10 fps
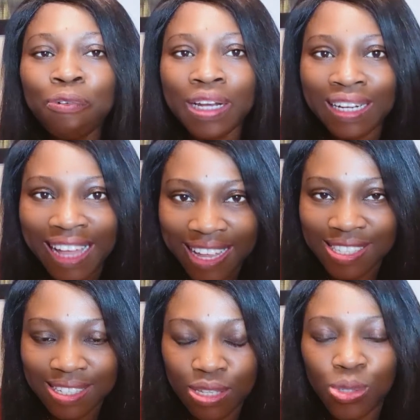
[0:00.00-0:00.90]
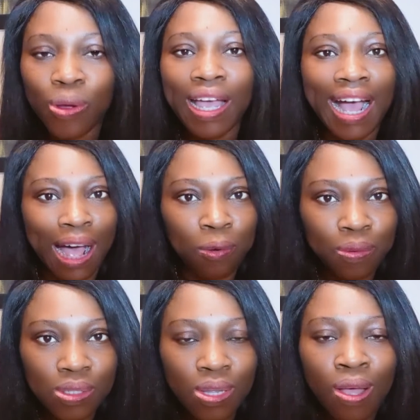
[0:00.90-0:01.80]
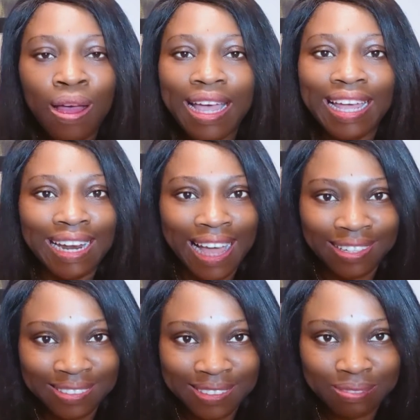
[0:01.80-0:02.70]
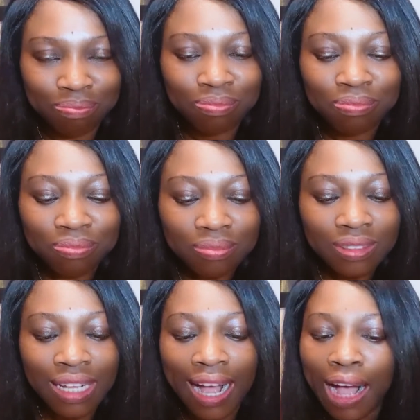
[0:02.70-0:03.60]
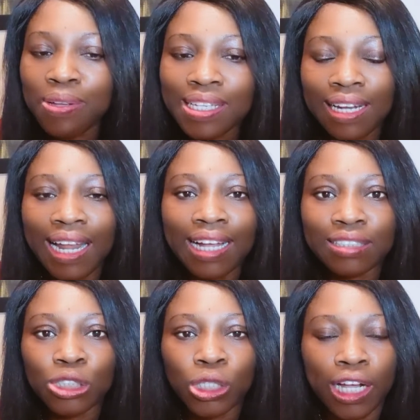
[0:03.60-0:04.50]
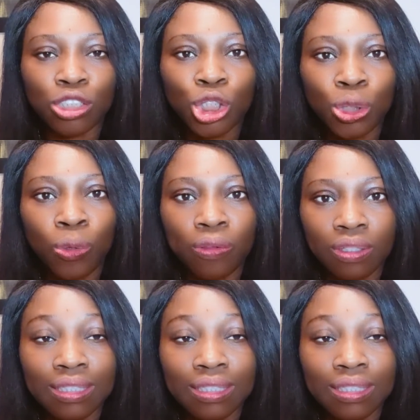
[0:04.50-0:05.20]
real estate. So a house, a land. A house and land, you can show